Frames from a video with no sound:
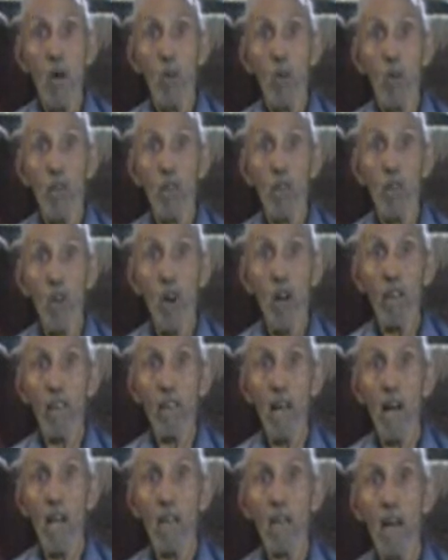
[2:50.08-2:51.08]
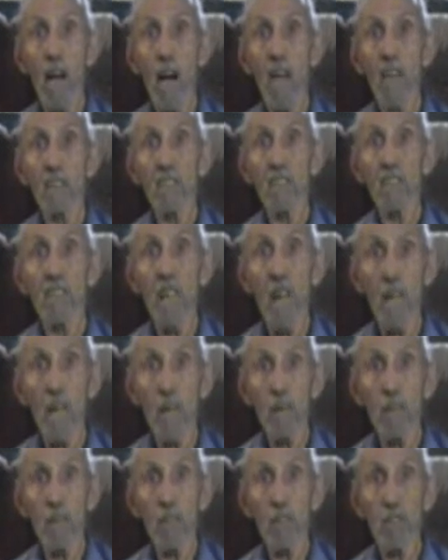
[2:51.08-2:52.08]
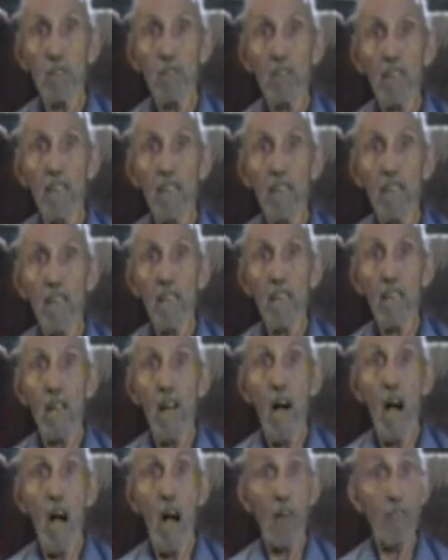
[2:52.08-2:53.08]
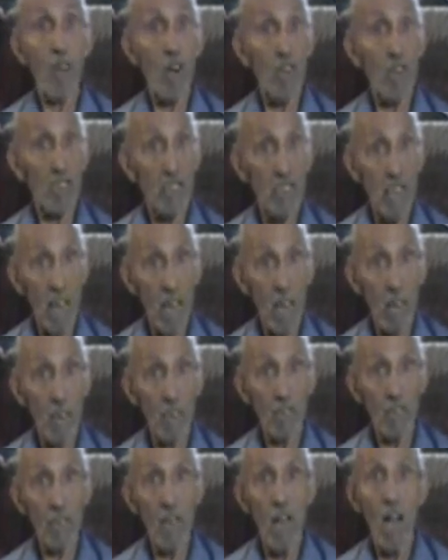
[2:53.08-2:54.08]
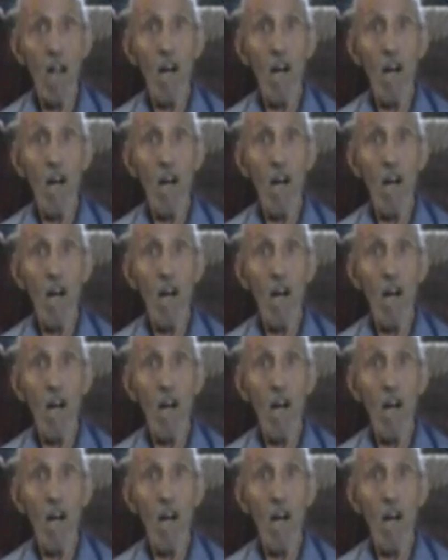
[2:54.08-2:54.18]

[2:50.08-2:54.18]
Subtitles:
We talk in Alcoholics Anonymous of taking of ourselves